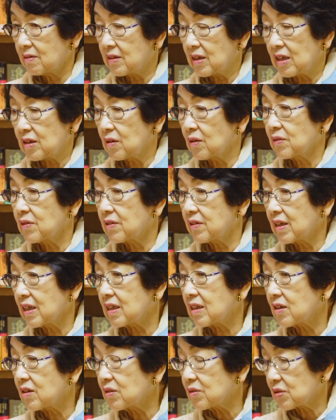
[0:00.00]
they don't
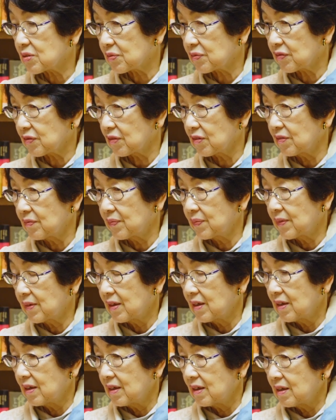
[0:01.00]
think useful
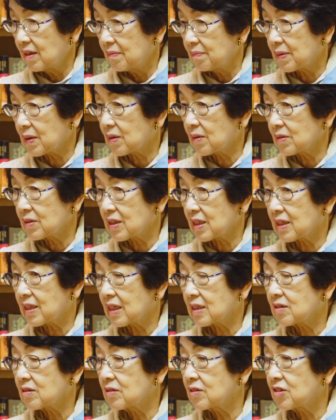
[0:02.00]
because it
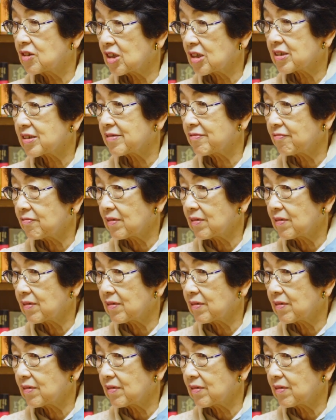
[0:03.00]
doesn't just,